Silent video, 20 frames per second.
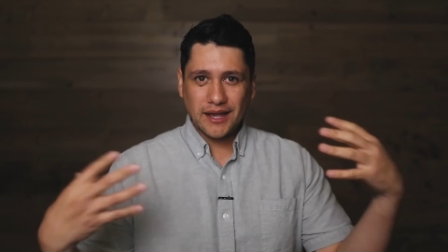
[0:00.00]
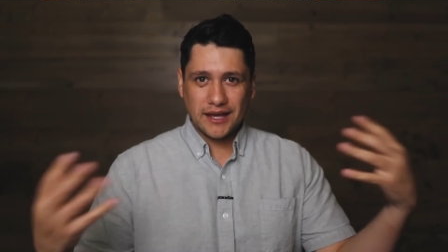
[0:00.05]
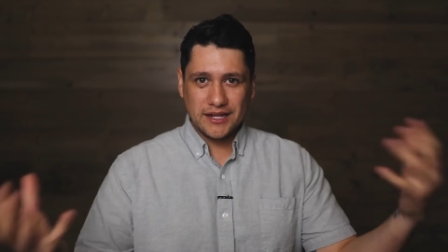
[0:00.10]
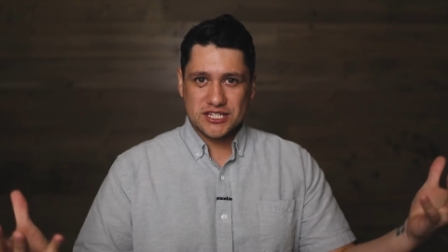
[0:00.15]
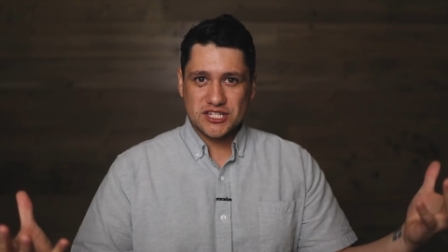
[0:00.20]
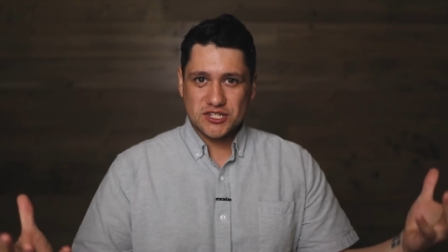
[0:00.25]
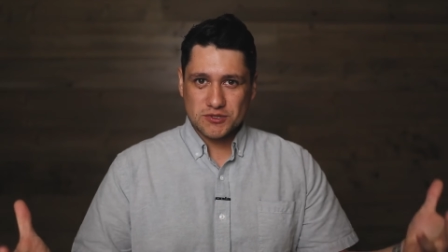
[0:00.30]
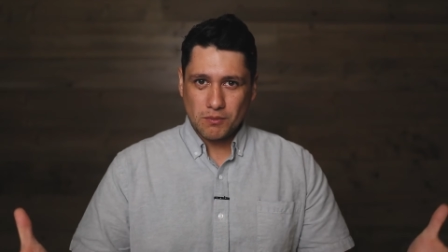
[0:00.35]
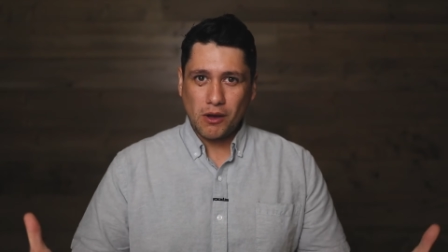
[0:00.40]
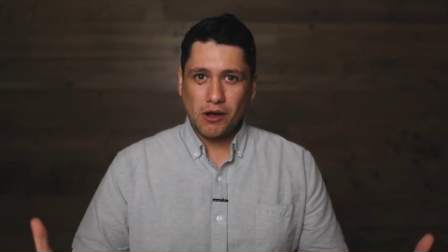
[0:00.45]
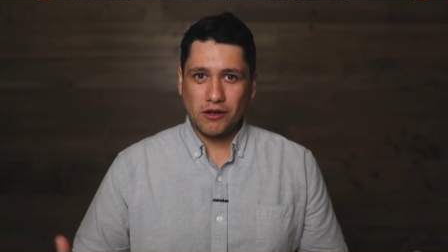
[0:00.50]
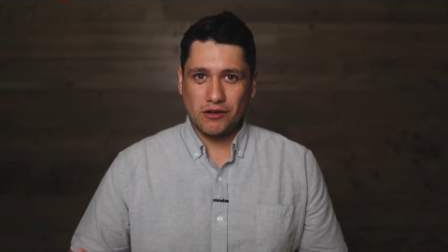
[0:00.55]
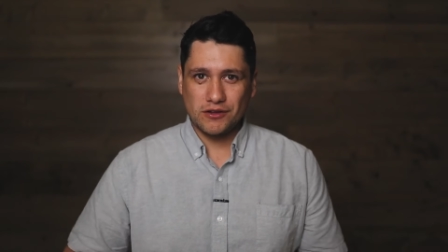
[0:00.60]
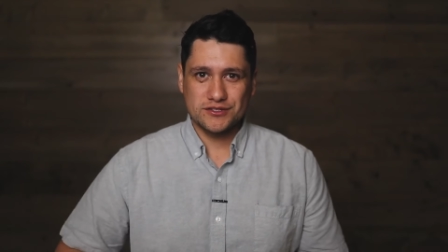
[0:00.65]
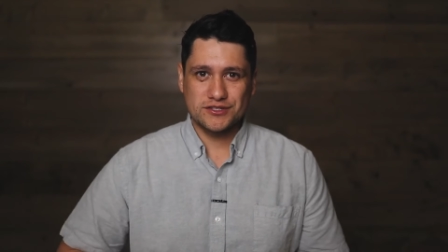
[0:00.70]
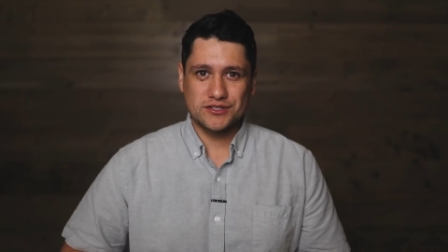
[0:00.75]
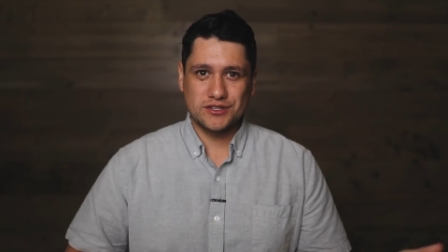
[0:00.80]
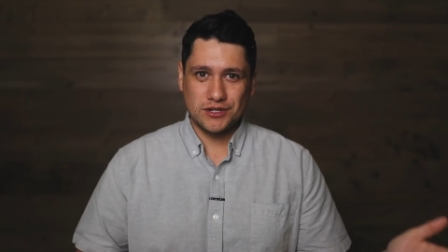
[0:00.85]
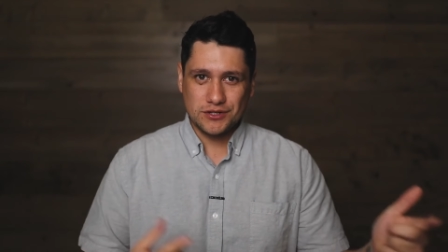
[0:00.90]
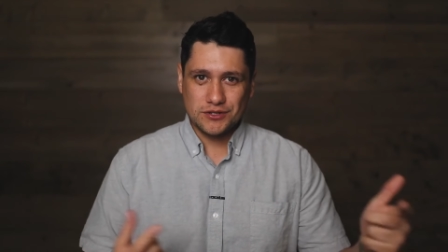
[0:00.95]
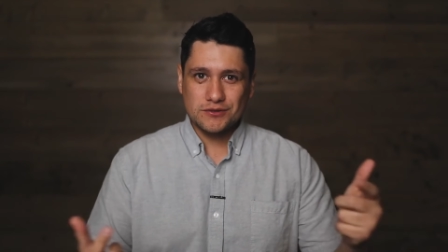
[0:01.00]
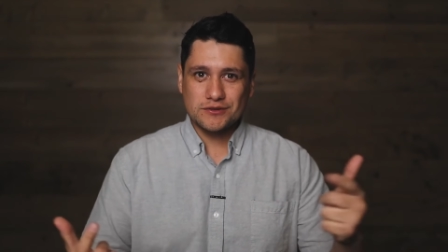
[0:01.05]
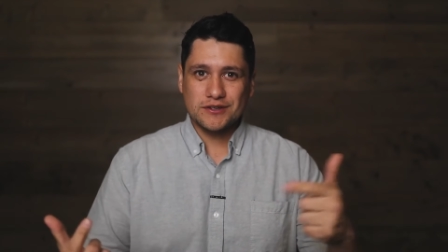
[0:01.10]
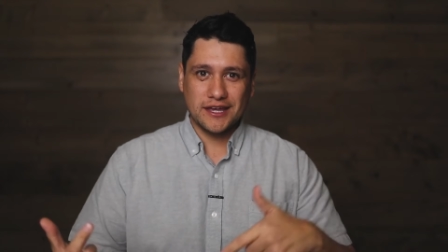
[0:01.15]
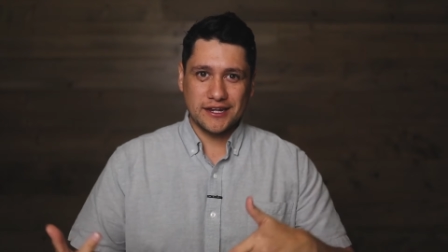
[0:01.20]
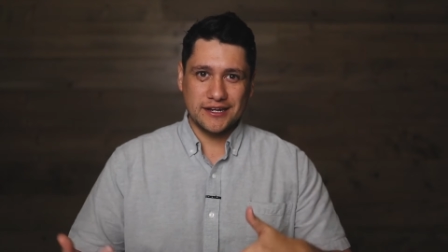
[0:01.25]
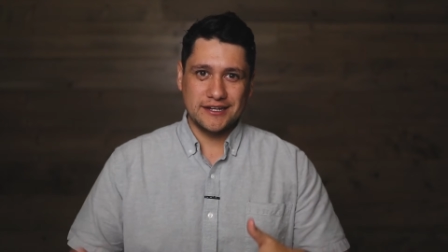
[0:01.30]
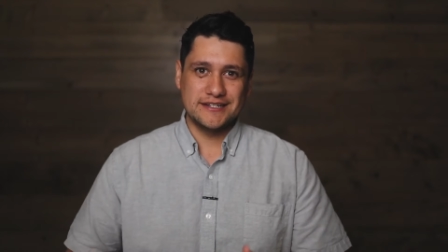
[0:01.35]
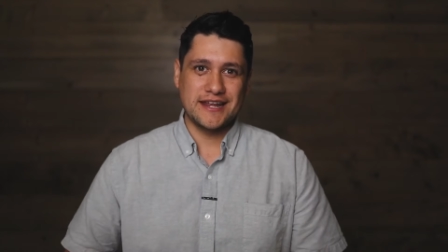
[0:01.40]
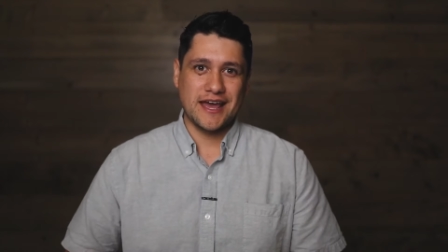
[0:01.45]
And Smalls, the new
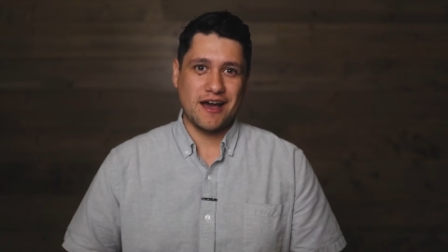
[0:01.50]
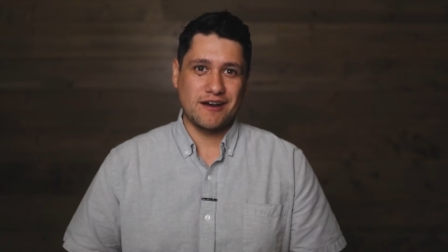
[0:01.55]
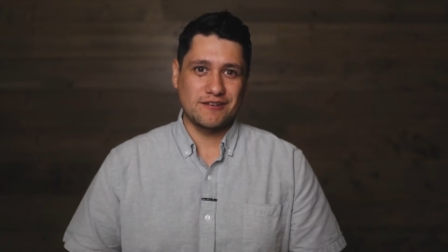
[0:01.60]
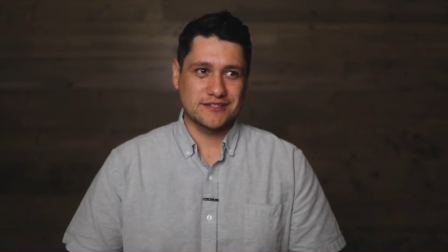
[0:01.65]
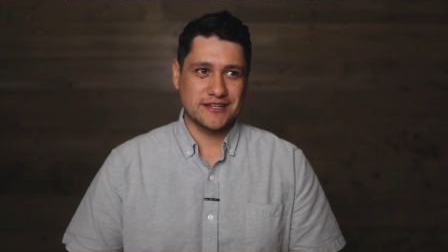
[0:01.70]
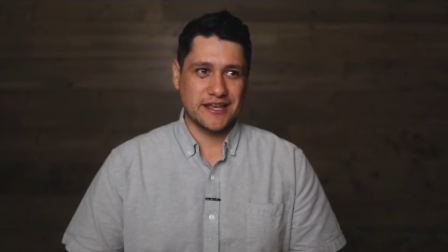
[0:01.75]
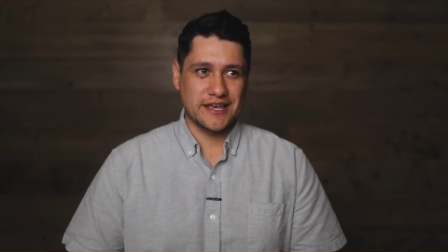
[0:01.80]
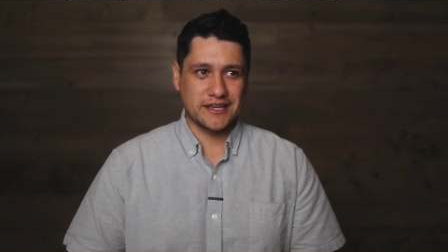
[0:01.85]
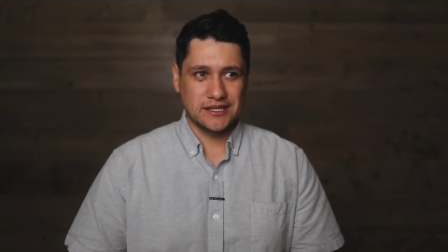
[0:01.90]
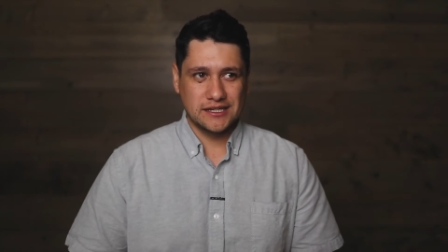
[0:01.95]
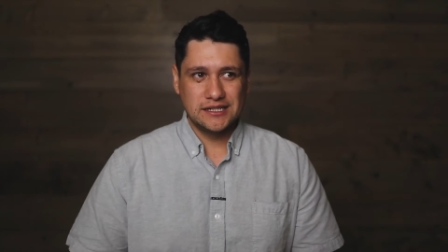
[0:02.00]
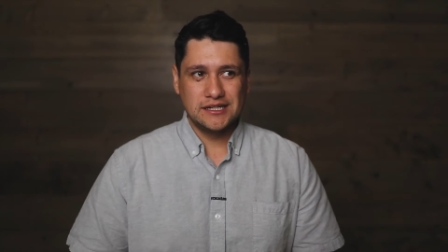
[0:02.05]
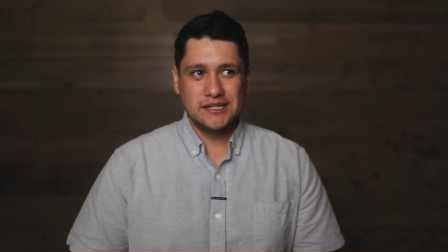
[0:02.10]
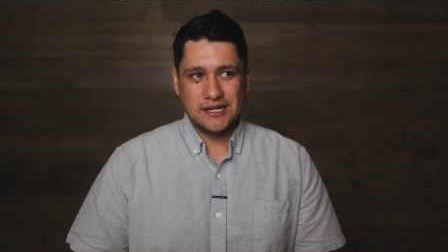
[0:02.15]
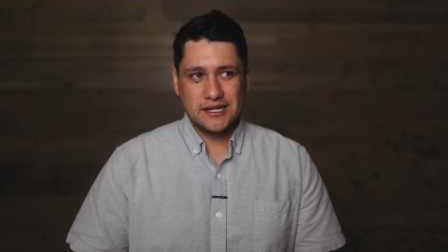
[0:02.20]
kid in town, is like,